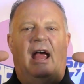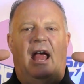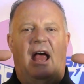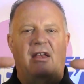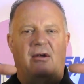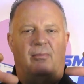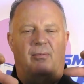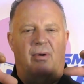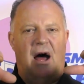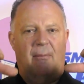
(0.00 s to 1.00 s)
And you
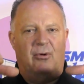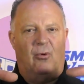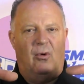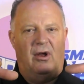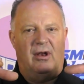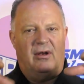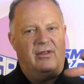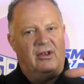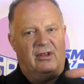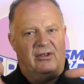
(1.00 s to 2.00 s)
prop the wood,
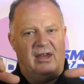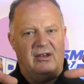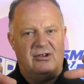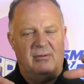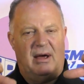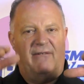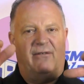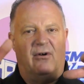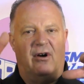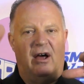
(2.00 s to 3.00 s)
let's say a
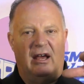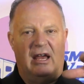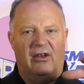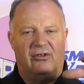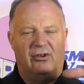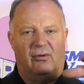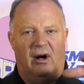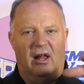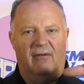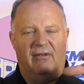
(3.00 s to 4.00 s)
2x4, against the
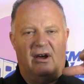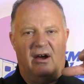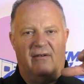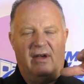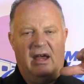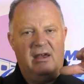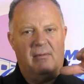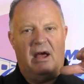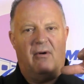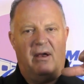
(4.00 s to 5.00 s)
wall of the RV. And you
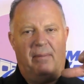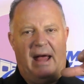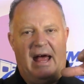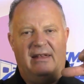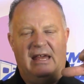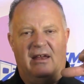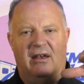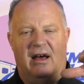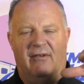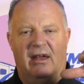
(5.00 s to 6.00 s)
might want to pad the end
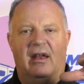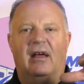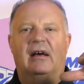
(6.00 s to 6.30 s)
of it.